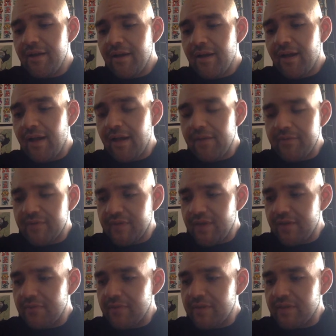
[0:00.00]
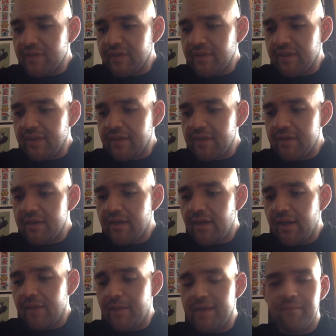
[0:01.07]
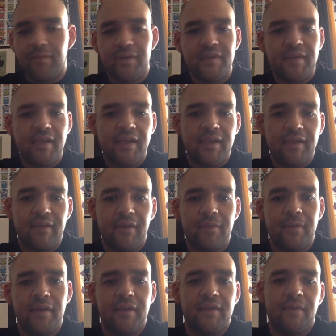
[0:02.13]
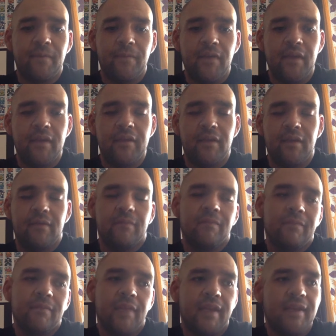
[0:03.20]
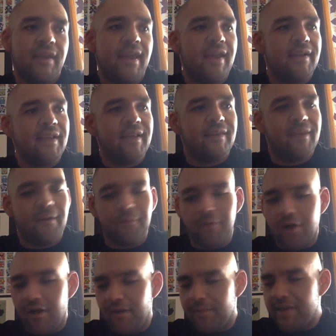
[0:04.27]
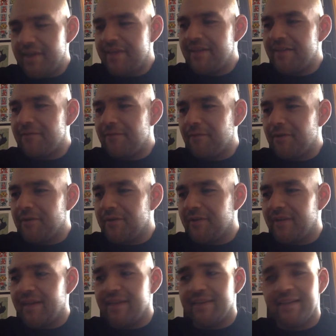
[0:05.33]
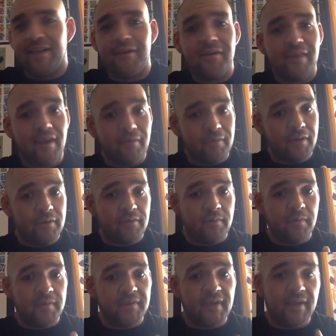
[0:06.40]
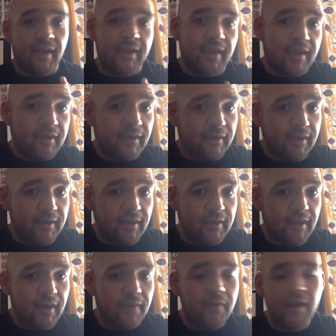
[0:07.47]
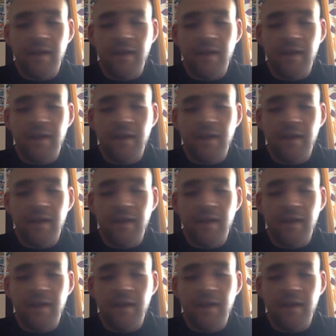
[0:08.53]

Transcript: I was there recently. I wasn't eating there because I'm vegan and I can't eat their ramen, unfortunately. I can tell you that 100%. I cannot eat it now.